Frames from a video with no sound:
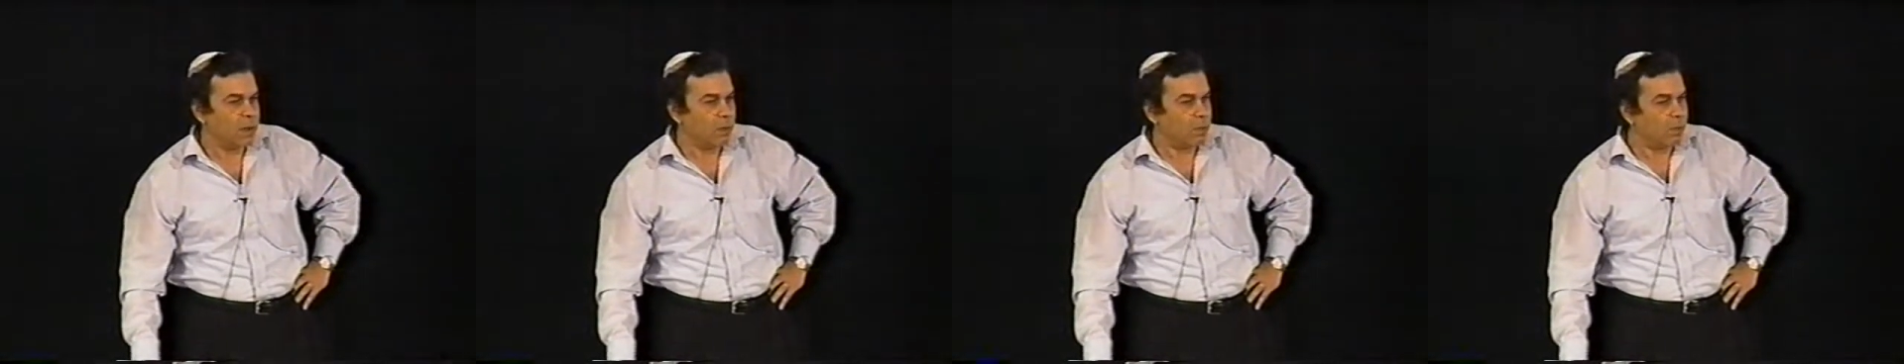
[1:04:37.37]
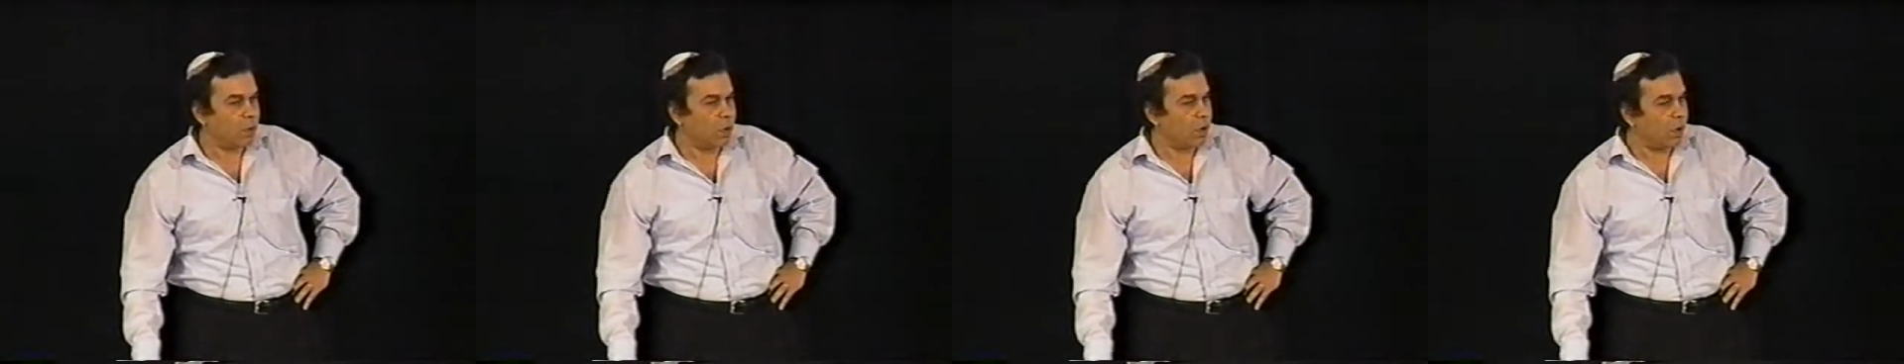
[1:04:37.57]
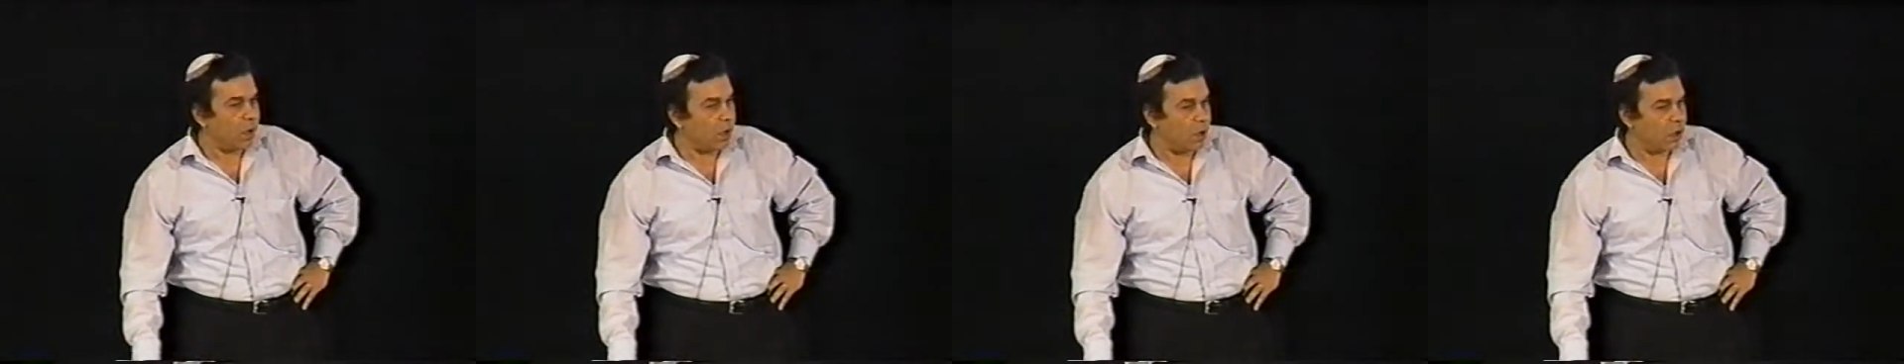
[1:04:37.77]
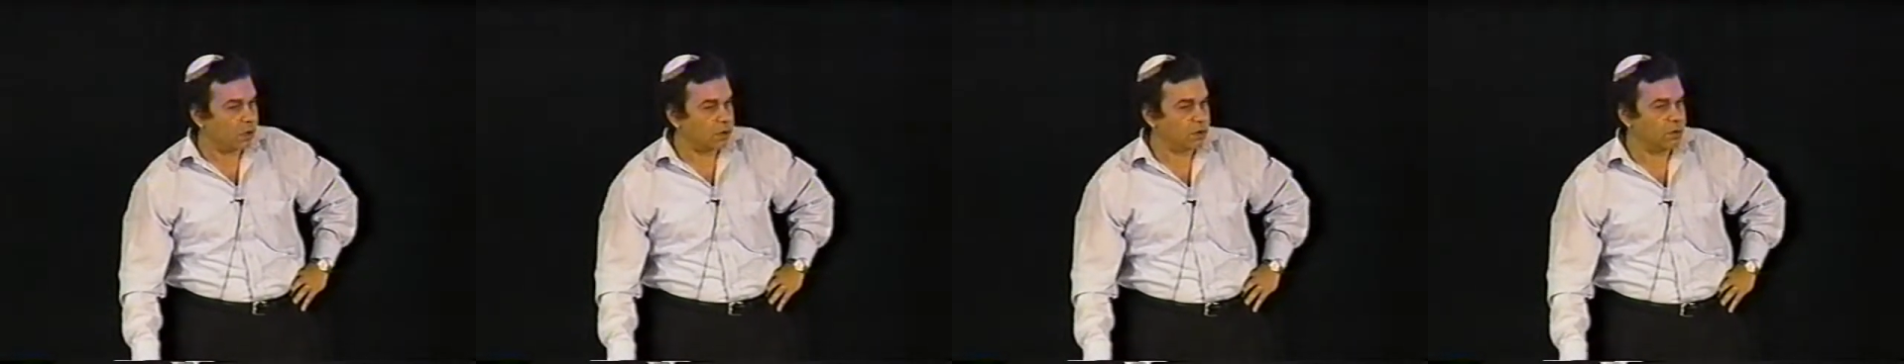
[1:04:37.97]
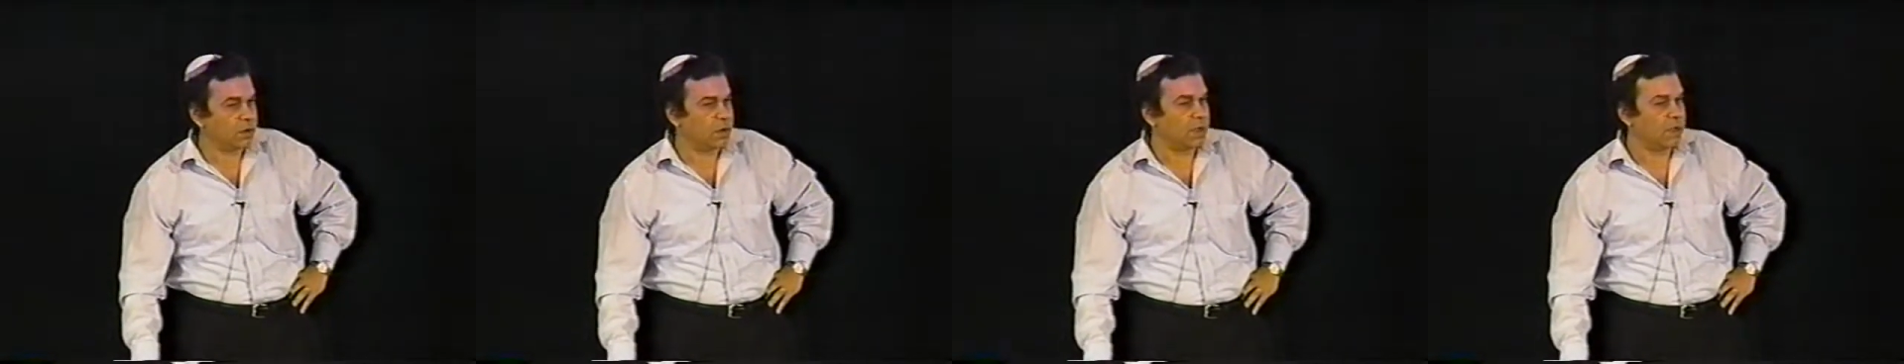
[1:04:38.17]
more
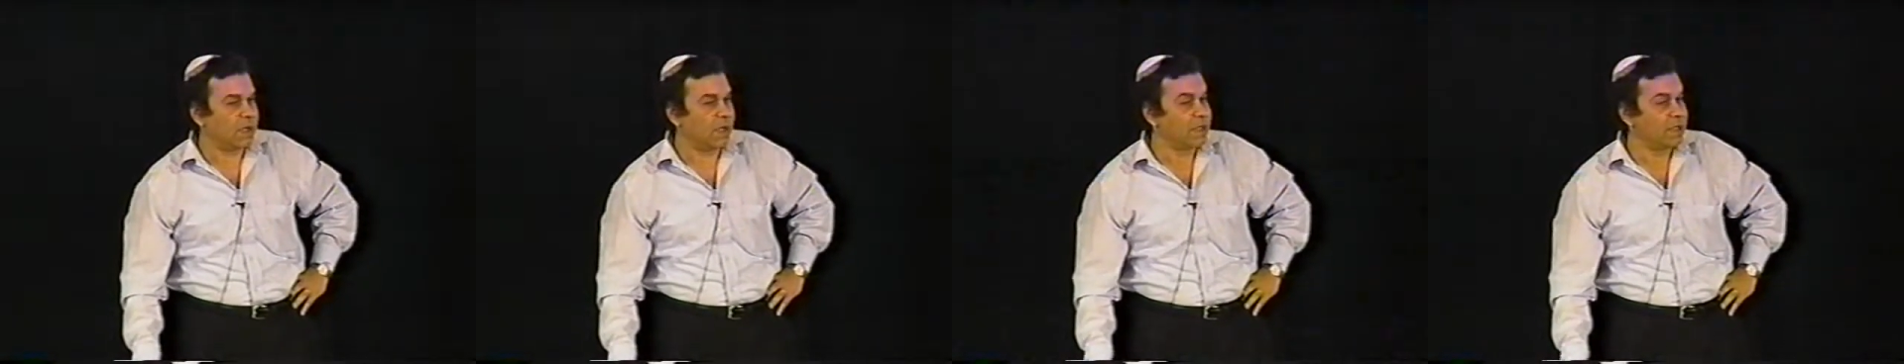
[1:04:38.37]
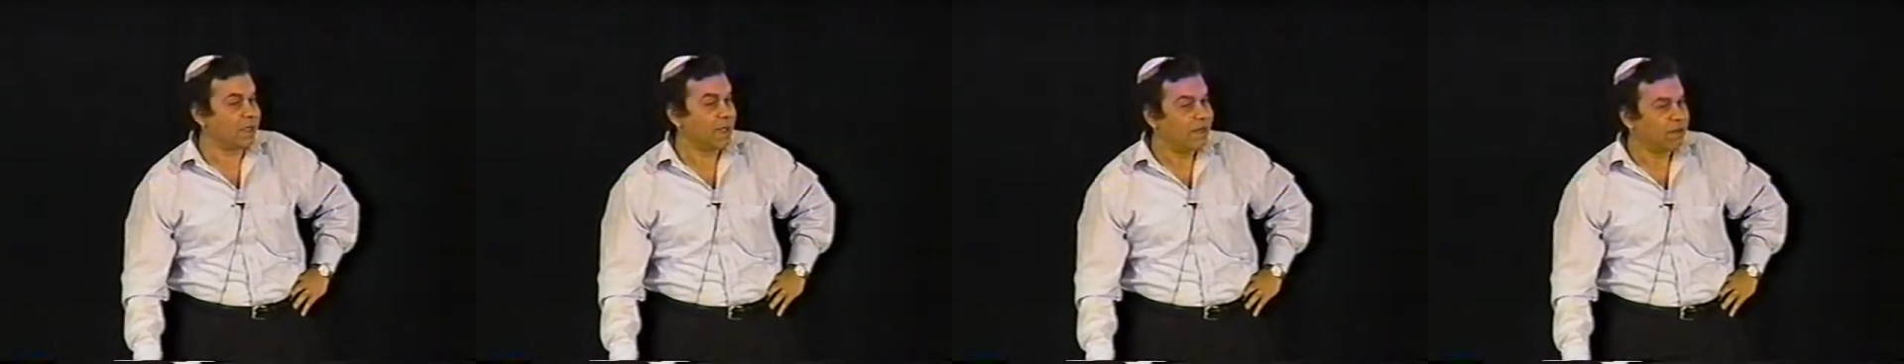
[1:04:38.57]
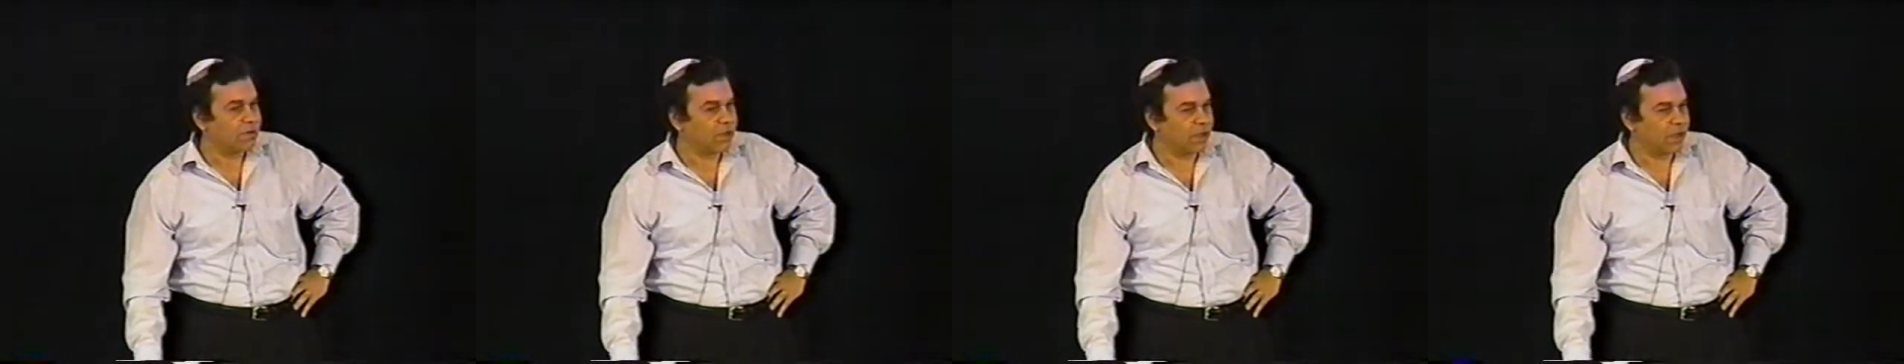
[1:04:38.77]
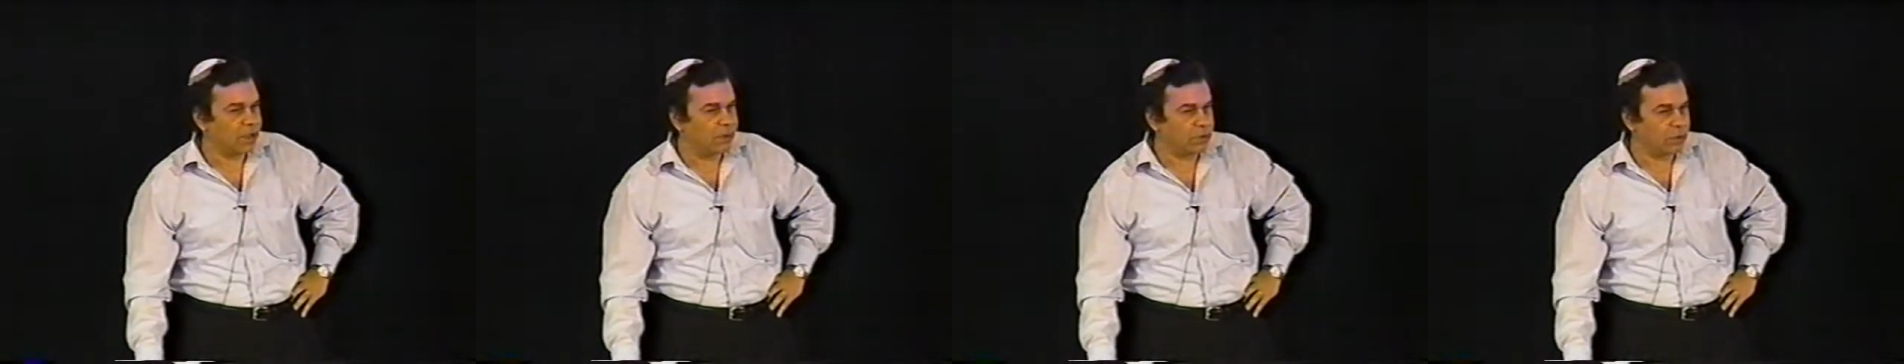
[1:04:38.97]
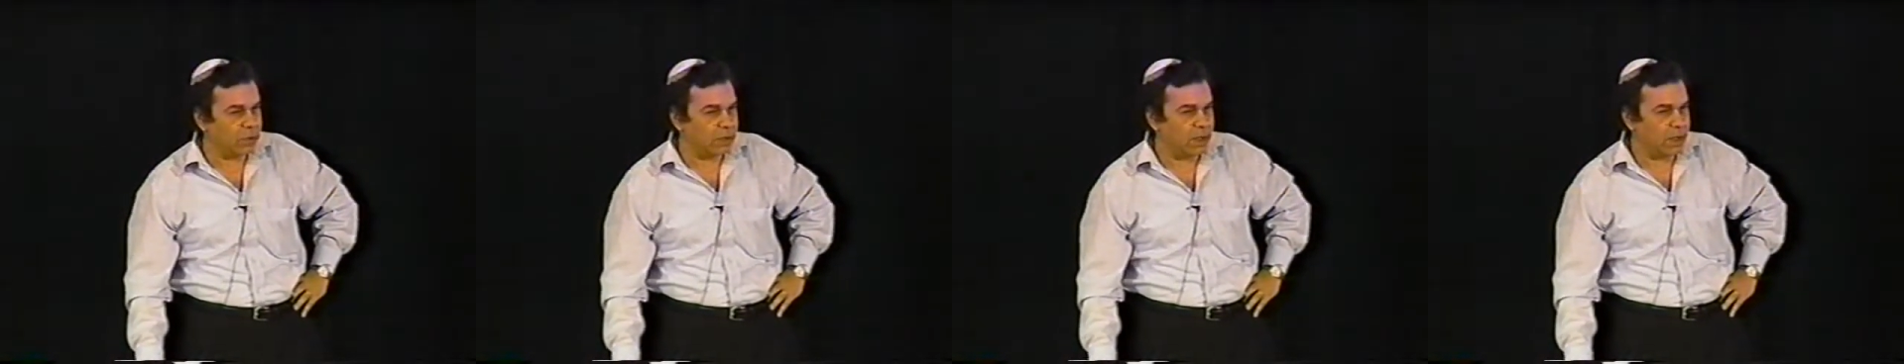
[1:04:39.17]
hot than the
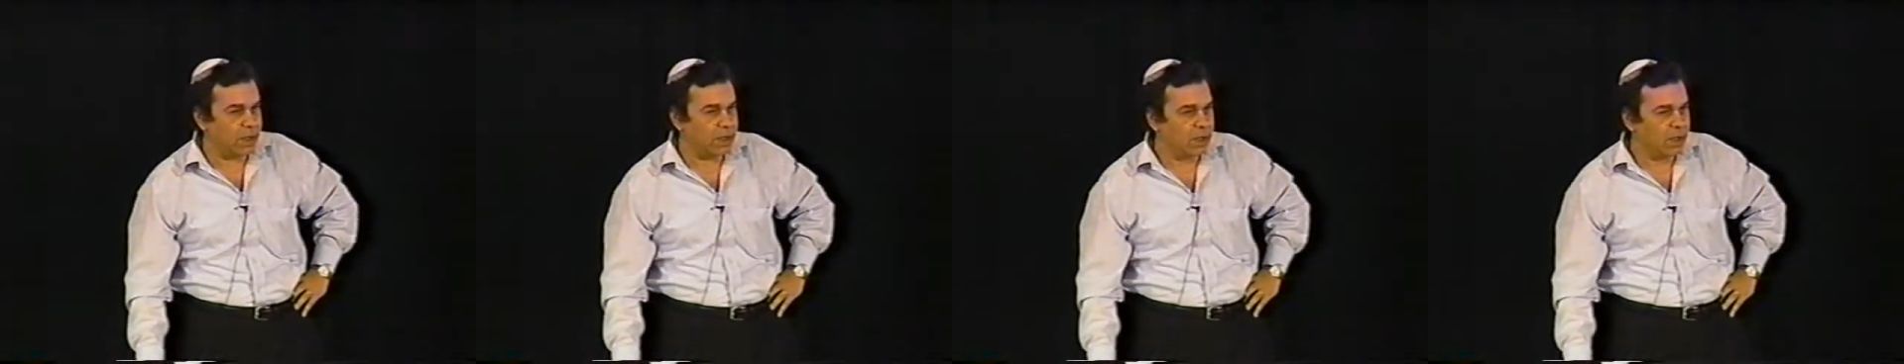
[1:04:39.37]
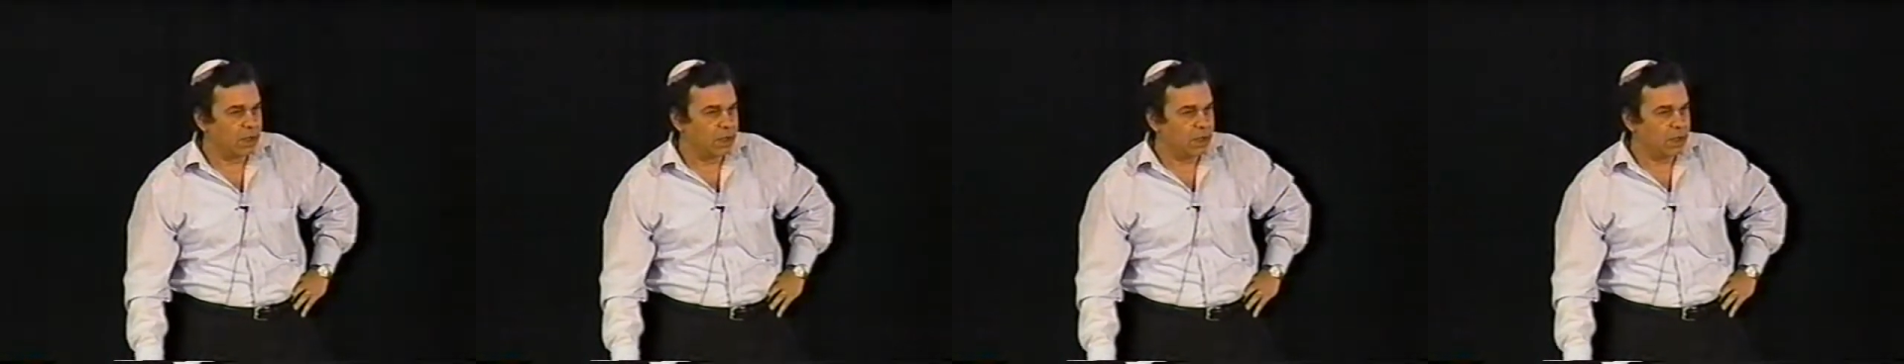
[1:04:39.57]
internet today.